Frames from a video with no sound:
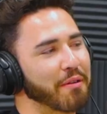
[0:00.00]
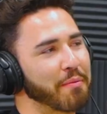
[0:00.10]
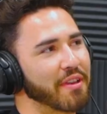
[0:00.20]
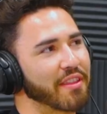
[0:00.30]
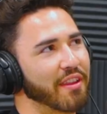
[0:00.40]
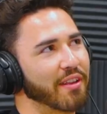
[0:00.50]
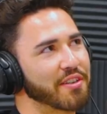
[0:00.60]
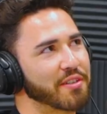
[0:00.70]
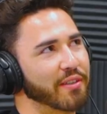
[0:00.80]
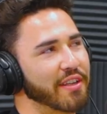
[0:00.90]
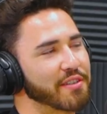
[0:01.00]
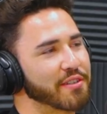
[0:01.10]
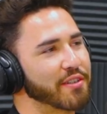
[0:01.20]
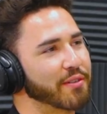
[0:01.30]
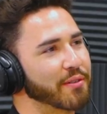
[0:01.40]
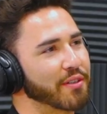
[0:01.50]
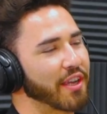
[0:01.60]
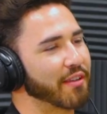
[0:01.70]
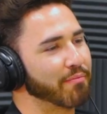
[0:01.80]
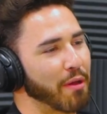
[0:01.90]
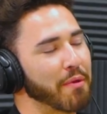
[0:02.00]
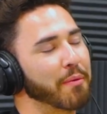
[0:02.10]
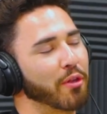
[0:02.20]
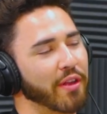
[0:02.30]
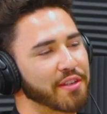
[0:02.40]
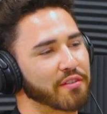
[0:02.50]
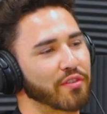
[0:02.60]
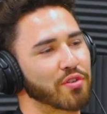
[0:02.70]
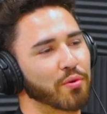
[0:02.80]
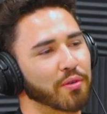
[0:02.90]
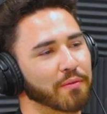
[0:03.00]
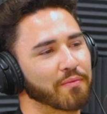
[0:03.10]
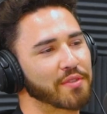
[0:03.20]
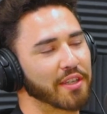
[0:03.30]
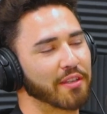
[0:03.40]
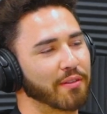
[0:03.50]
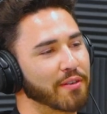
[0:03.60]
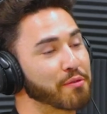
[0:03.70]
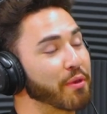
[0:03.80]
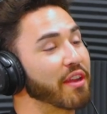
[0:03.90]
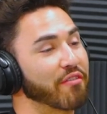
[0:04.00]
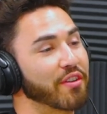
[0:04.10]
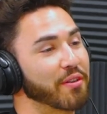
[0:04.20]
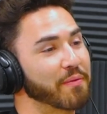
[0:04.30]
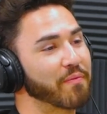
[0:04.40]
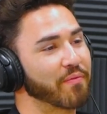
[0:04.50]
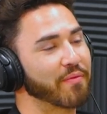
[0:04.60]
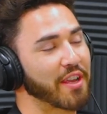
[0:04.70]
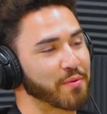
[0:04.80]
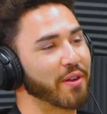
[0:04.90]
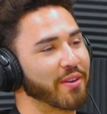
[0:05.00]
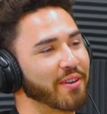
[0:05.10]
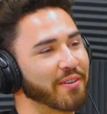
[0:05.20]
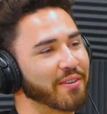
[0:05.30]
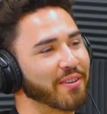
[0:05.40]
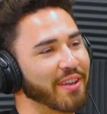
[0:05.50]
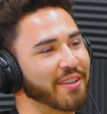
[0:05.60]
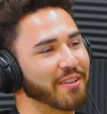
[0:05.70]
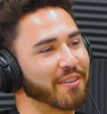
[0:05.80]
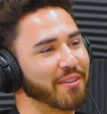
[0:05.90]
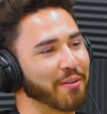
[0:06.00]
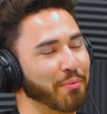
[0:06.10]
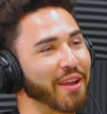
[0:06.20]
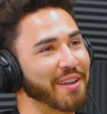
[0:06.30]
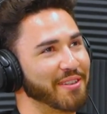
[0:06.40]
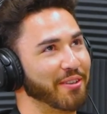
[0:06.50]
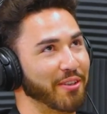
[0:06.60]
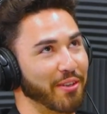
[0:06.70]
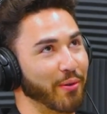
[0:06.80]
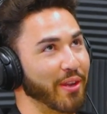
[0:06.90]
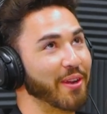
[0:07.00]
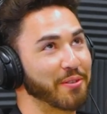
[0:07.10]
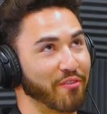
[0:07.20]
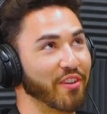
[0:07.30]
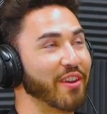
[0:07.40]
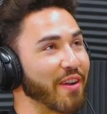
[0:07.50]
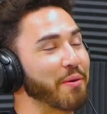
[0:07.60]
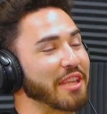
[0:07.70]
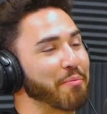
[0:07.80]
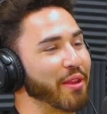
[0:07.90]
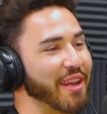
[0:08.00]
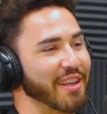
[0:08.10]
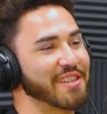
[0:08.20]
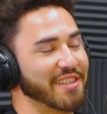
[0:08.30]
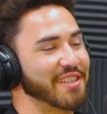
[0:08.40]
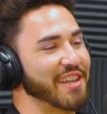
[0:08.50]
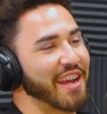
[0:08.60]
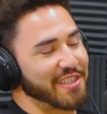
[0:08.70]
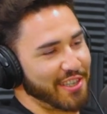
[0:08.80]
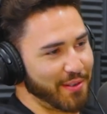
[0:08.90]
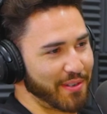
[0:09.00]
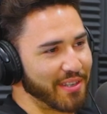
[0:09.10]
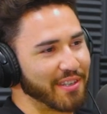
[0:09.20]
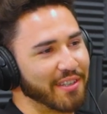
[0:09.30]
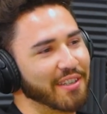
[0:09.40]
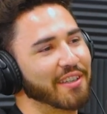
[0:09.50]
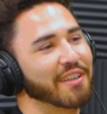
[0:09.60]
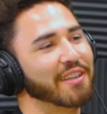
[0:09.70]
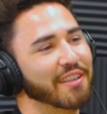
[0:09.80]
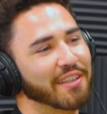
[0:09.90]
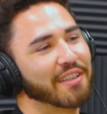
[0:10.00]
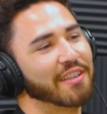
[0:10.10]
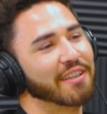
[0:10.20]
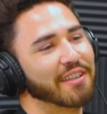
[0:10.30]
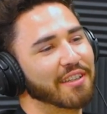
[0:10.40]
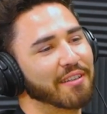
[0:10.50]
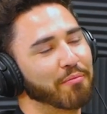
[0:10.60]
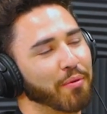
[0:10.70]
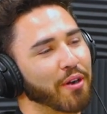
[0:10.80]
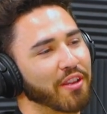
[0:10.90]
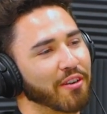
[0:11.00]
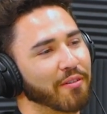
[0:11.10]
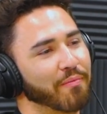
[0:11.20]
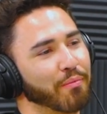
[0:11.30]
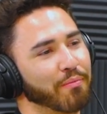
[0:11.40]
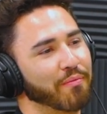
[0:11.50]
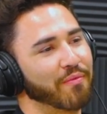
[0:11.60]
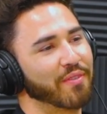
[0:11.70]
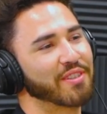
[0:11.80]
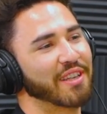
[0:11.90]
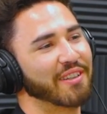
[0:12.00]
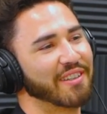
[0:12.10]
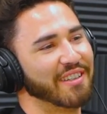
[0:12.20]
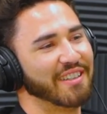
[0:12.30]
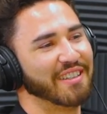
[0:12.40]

there might be a theological answer too, or like a biblical answer for sure. It's like there's a plan for you. That's why you're here. Or like you're planning, you're here to figure out what that plan is and then to execute it. Part of your What's that?